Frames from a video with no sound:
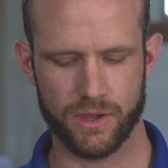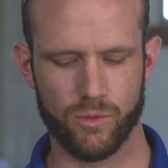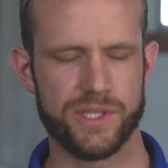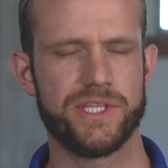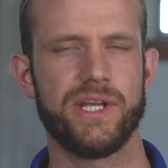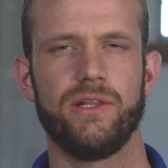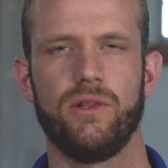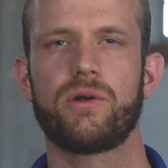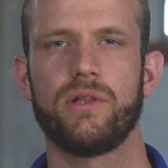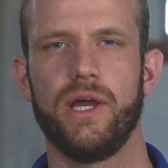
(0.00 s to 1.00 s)
What did it
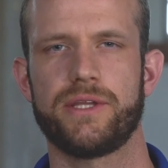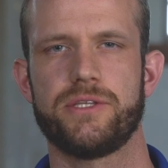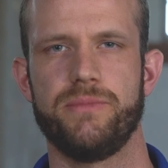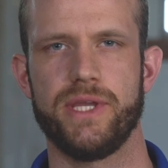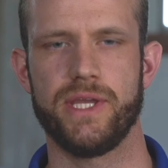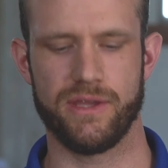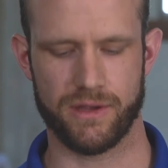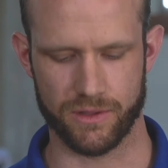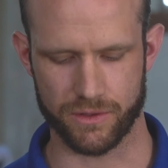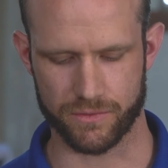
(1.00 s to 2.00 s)
look like to be
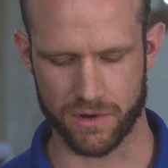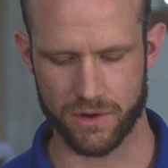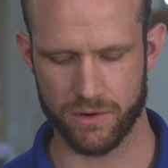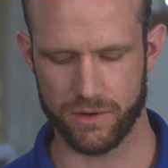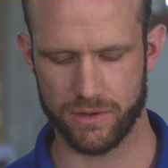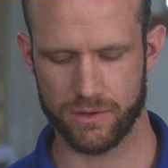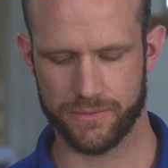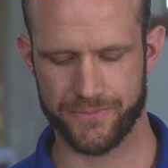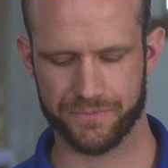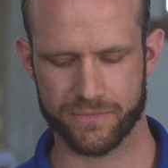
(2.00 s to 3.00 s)
on the road?
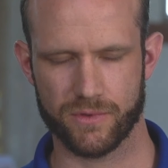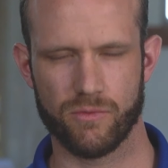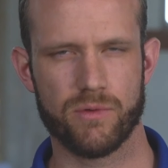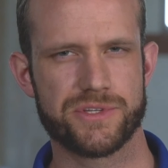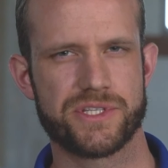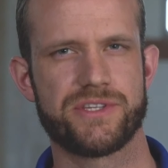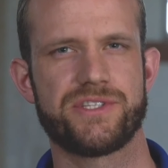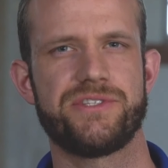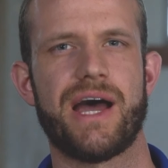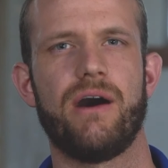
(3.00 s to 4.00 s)
What was the
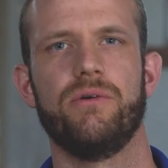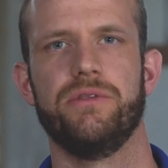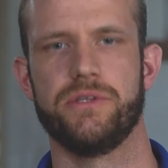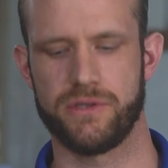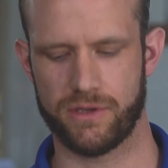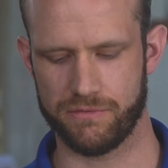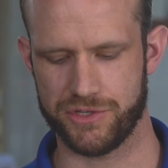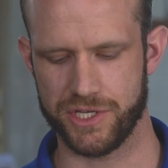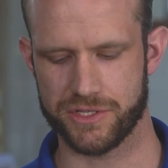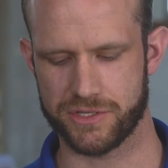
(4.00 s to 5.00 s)
sound of
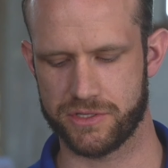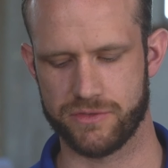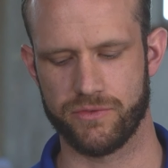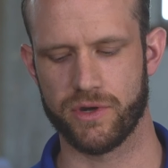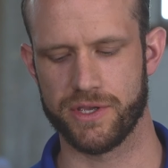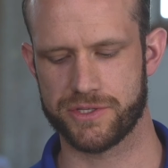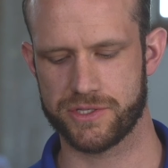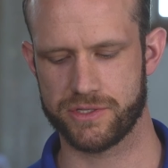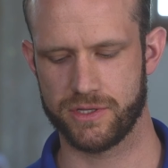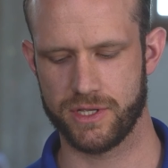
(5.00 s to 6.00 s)
Jesus'
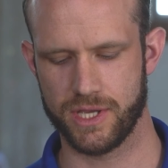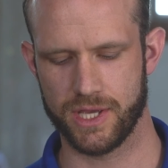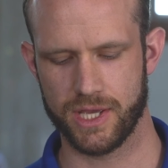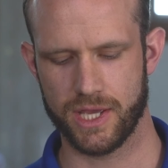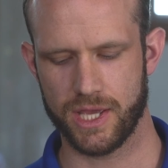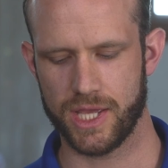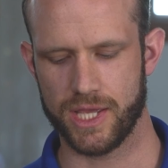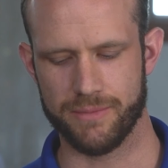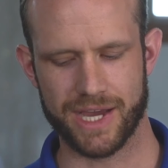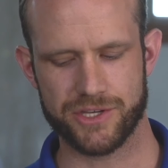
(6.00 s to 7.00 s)
voice?
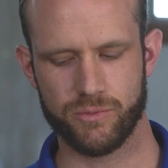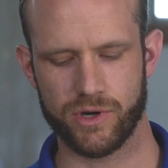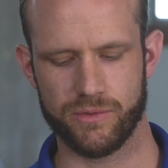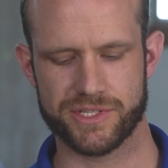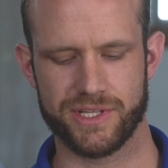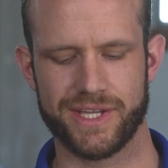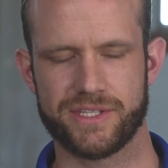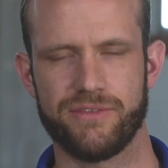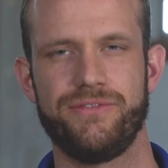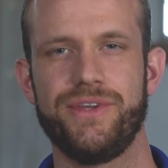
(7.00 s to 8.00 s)
Imagine what it was
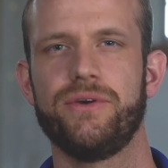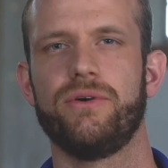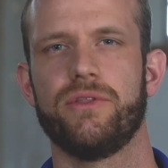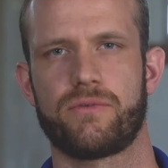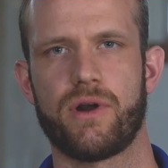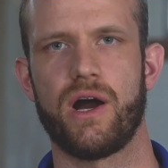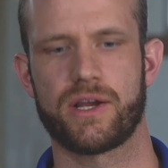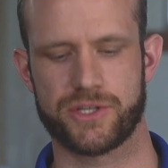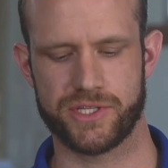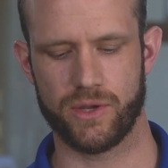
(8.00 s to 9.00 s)
like to feel the
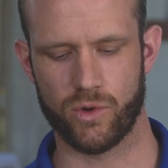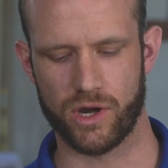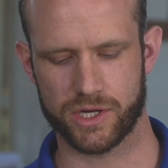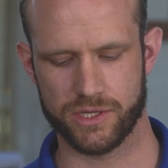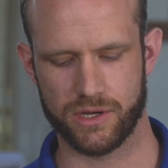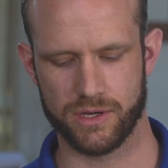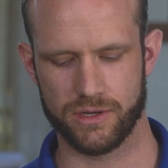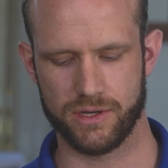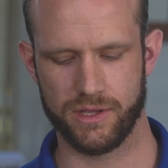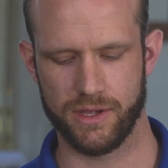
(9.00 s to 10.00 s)
rocks they walked
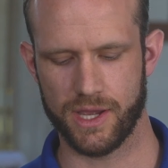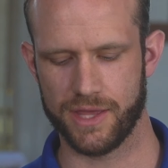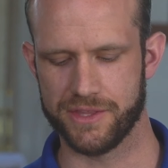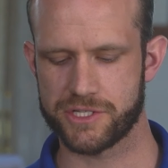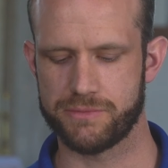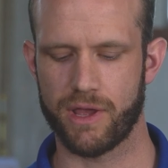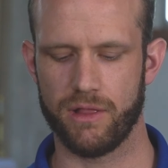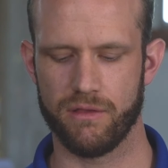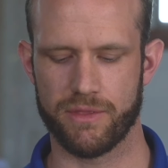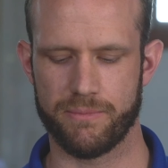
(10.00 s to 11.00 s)
on and the
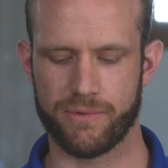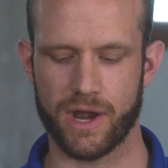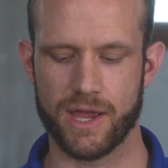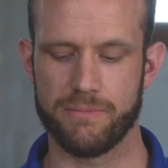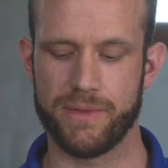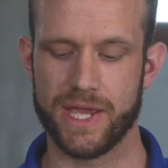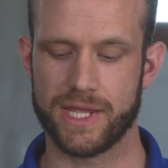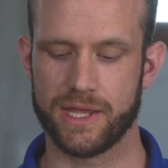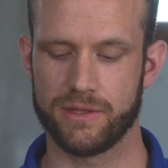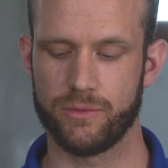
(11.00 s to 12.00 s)
smell of the bread
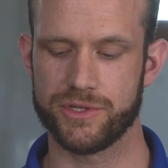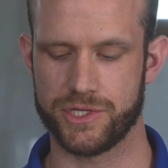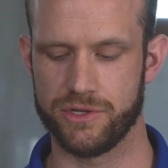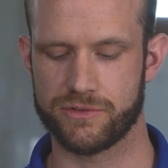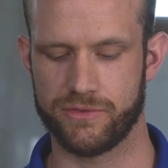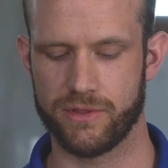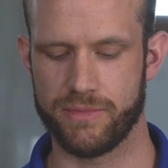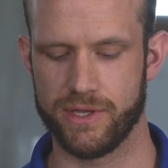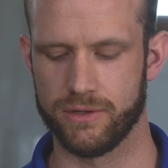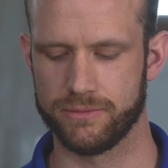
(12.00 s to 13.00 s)
baking that was used for the
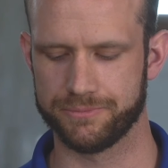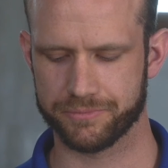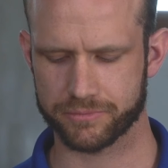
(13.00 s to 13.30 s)
meal.